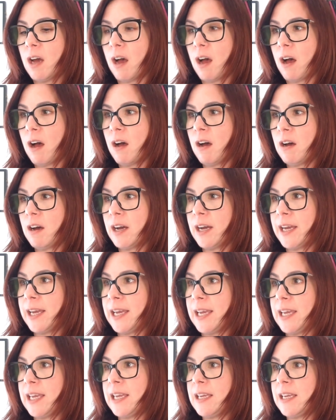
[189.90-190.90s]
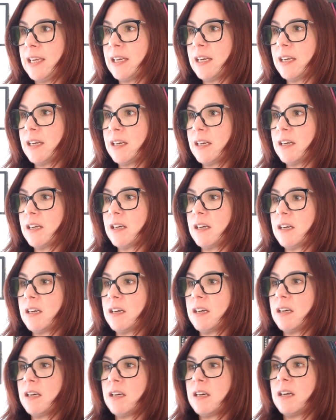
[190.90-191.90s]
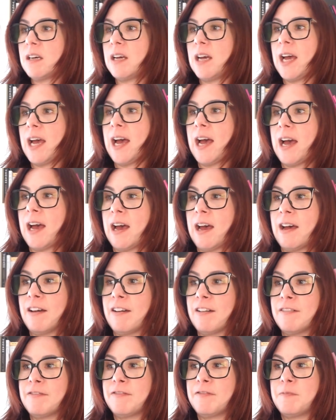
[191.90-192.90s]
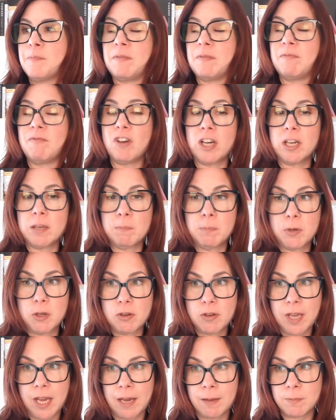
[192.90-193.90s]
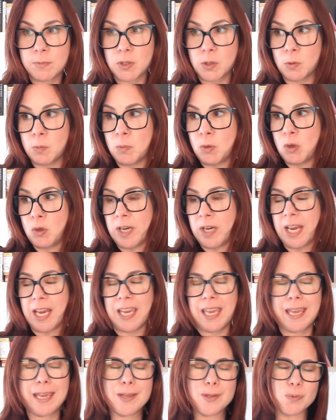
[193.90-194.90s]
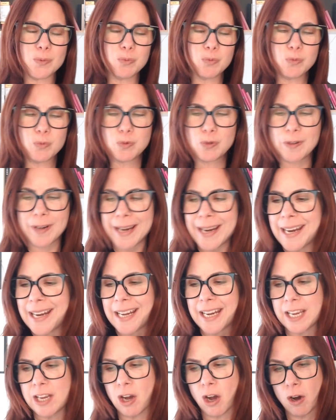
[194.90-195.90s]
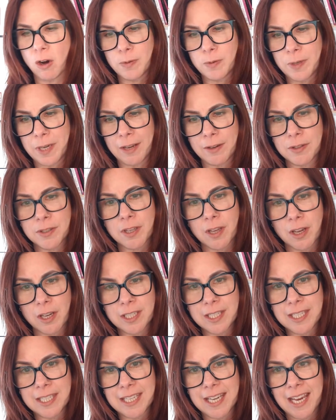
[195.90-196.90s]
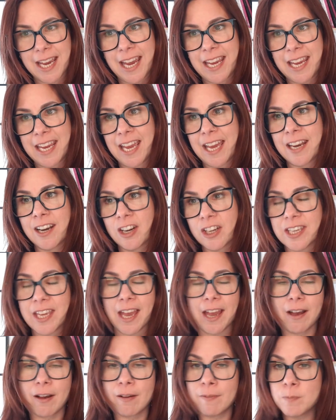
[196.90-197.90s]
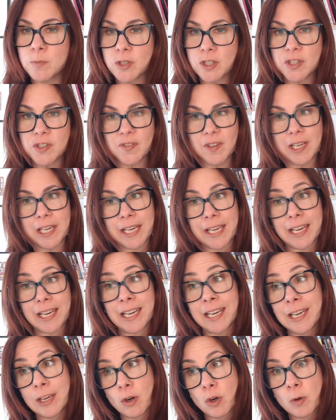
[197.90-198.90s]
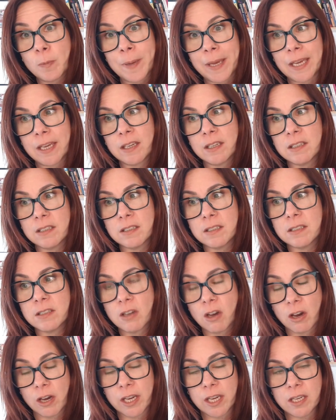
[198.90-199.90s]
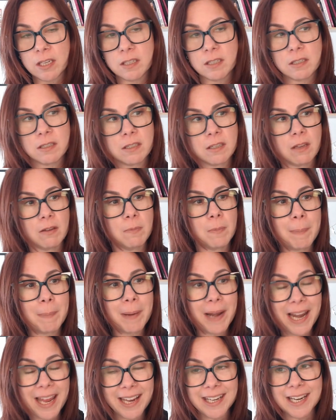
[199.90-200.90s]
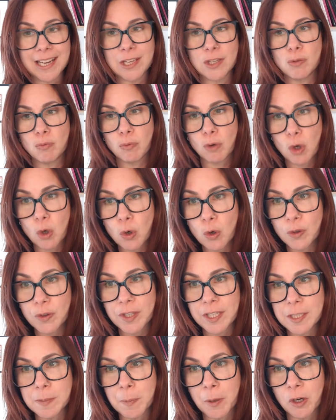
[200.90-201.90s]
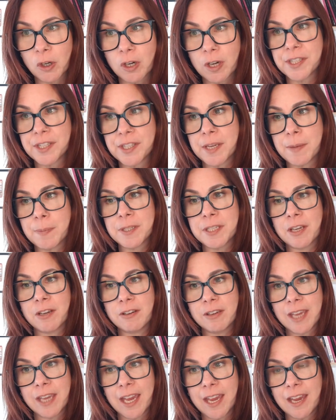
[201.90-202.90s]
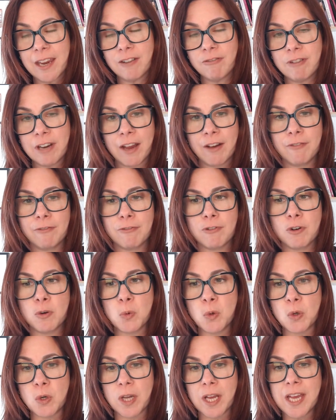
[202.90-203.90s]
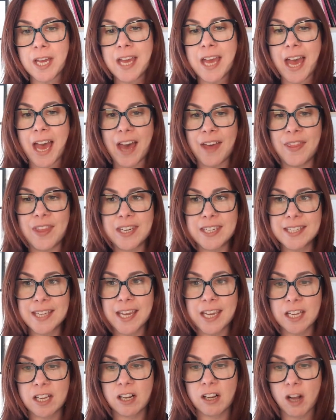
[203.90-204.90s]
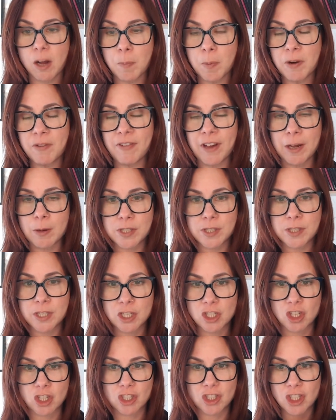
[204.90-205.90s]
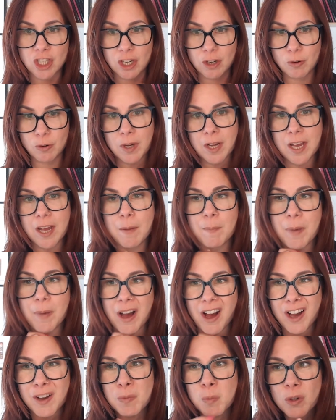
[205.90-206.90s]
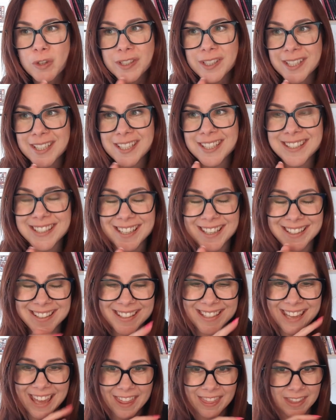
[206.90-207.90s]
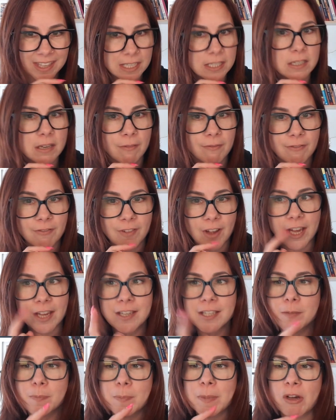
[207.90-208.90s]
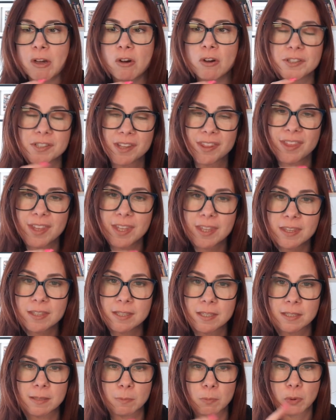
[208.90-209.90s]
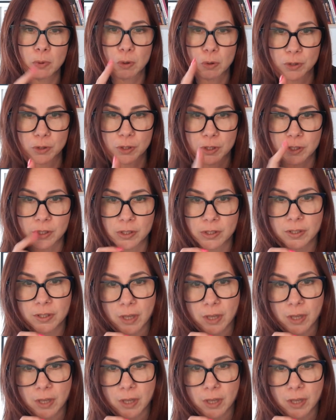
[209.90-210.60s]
I have been running boot camps all morning. It's really cold outside today, and I'm just feeling a little bit tired. So my plan is record this podcast episode, get Henry out for a walk, and then take a couple of hours to just chill. But I wanted to get this done first because I think this is important.